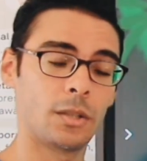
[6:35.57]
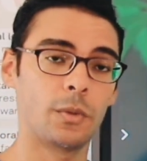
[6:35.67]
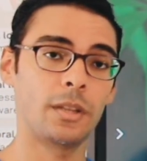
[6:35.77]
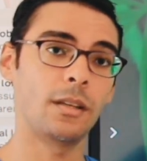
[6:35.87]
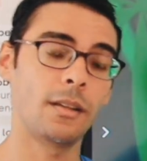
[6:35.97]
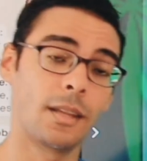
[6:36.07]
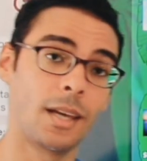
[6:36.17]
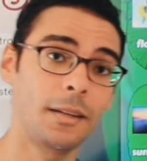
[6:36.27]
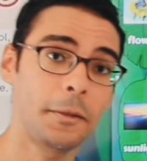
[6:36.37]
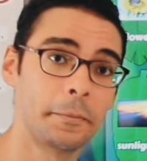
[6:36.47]
what do you
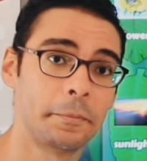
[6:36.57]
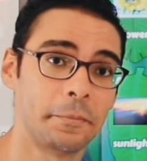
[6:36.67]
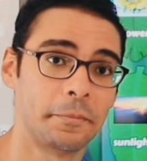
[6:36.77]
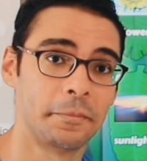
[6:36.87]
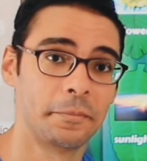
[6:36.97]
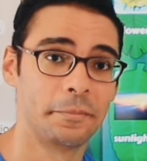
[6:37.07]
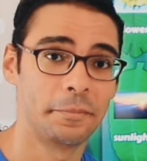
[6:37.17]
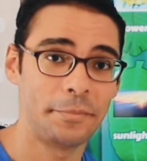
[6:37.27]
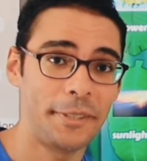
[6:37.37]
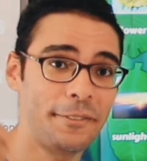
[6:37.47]
think?
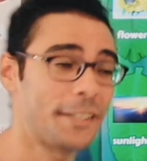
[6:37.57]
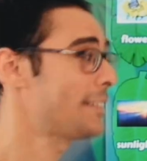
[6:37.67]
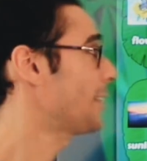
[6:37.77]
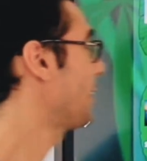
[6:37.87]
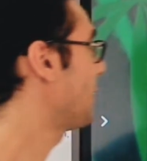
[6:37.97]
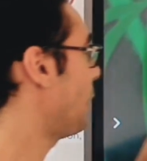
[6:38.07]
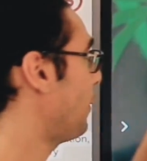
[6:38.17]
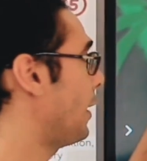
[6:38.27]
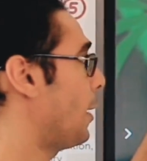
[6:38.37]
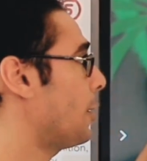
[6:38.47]
Perfect. The
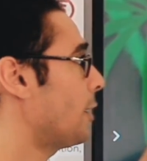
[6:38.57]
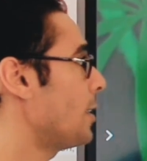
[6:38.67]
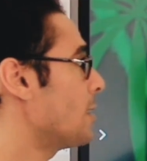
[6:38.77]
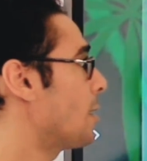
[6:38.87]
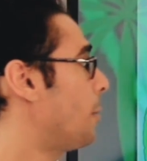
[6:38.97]
flower is the